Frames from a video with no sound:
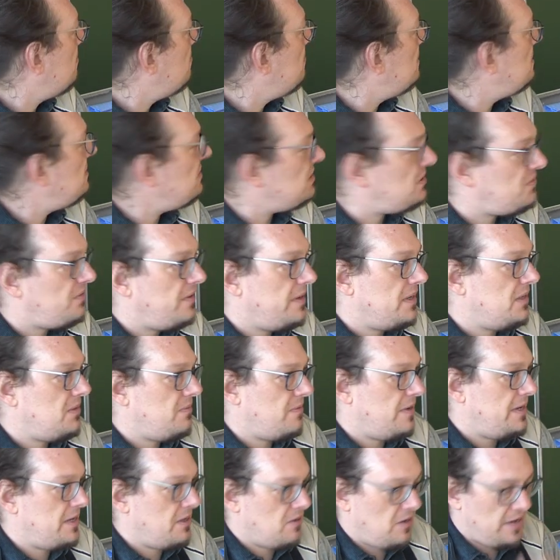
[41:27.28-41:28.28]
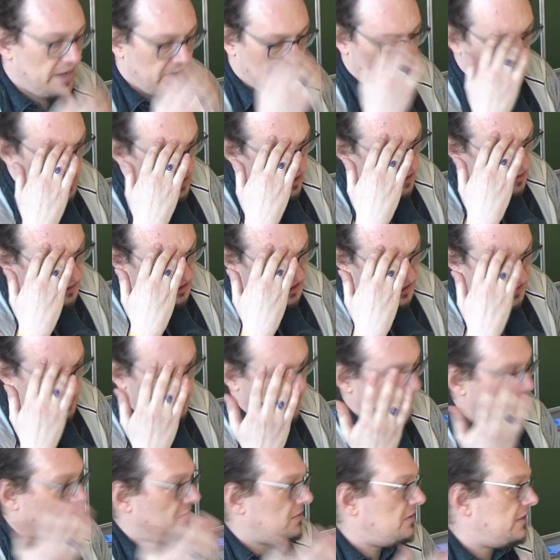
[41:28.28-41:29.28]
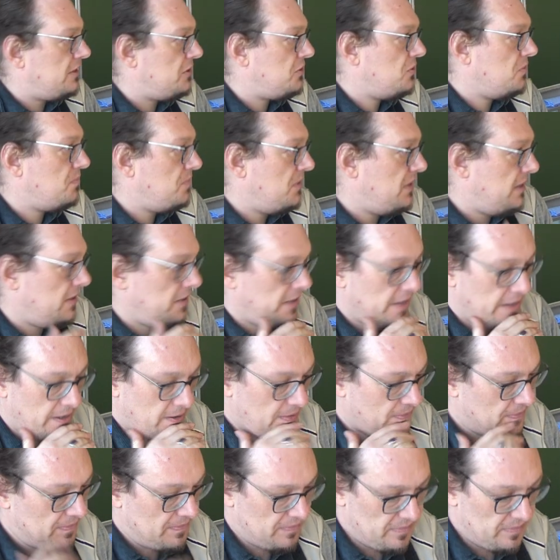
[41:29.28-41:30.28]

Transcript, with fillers: But these things where you're like, oh shit, that should be in here.